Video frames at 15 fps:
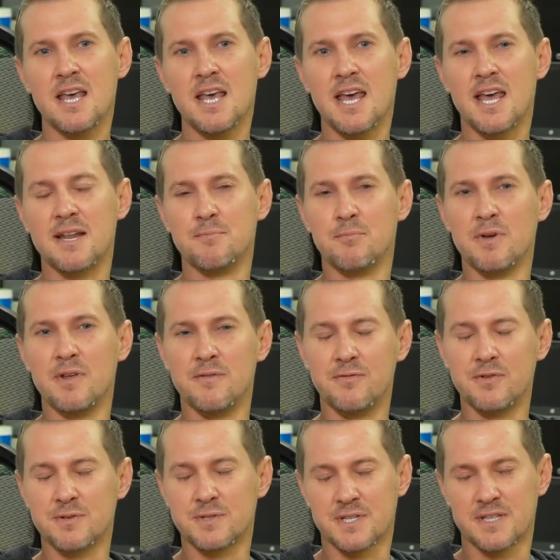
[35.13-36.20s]
and
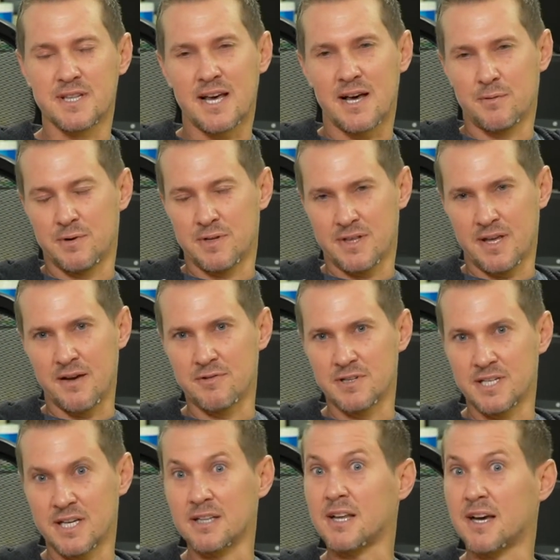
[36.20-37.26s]
infusing that with
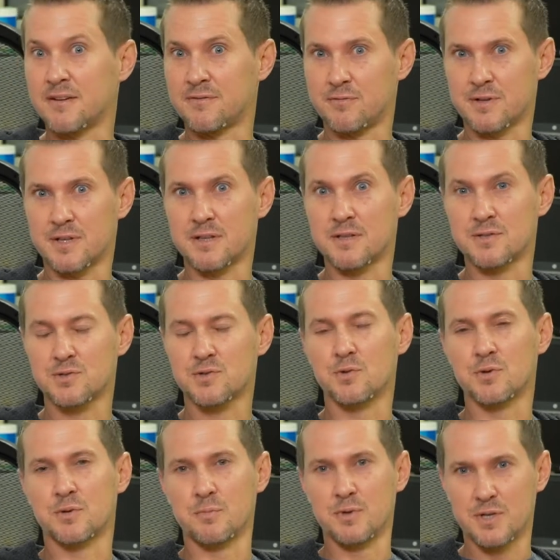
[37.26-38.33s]
everyday life within the school
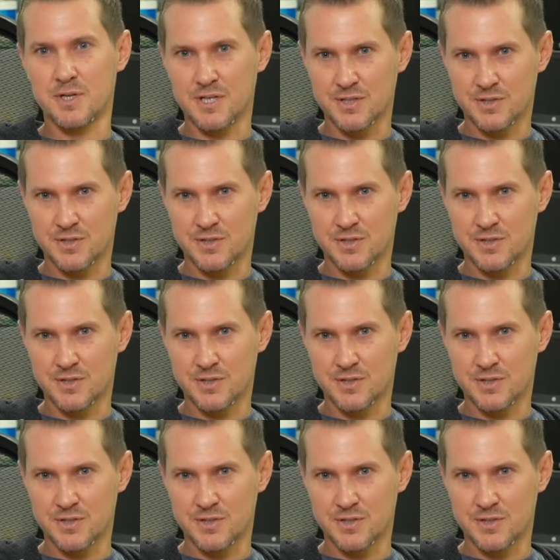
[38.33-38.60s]
community.